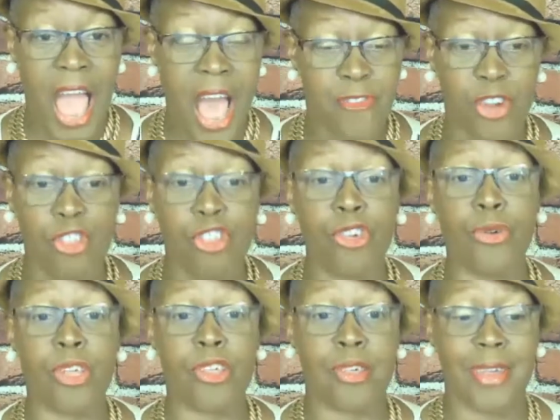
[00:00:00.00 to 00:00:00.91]
After
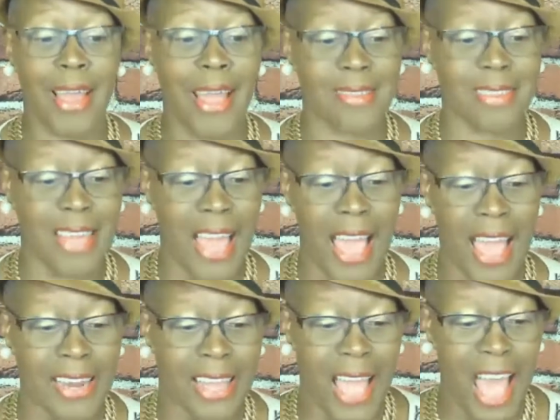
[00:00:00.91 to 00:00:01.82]
Judah, she has
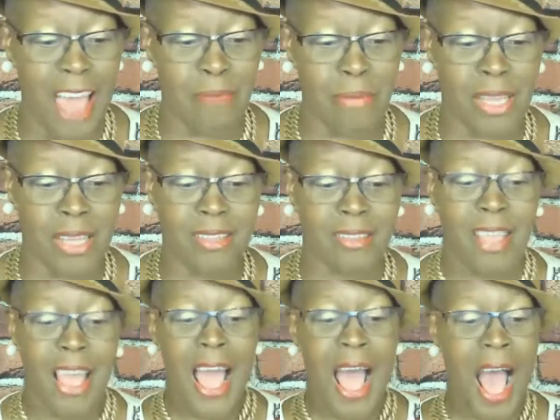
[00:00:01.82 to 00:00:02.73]
Gad. Gad
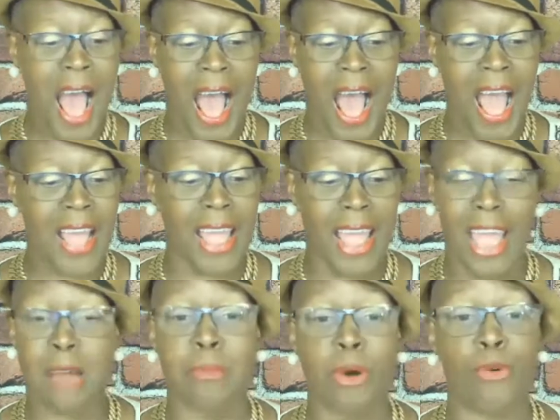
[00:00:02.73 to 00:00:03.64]
means I
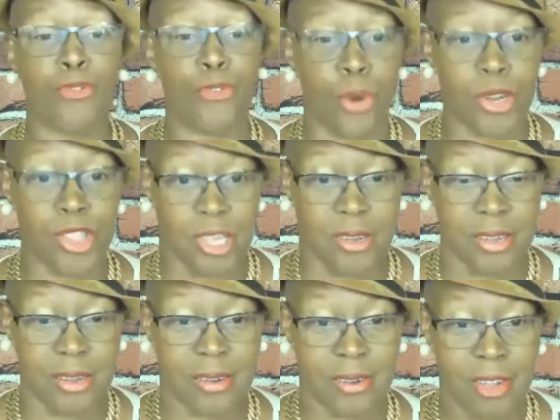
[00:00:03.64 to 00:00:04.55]
am
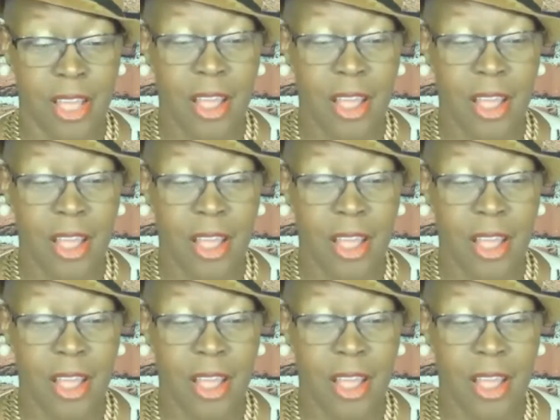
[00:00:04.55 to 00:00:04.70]
fortunate.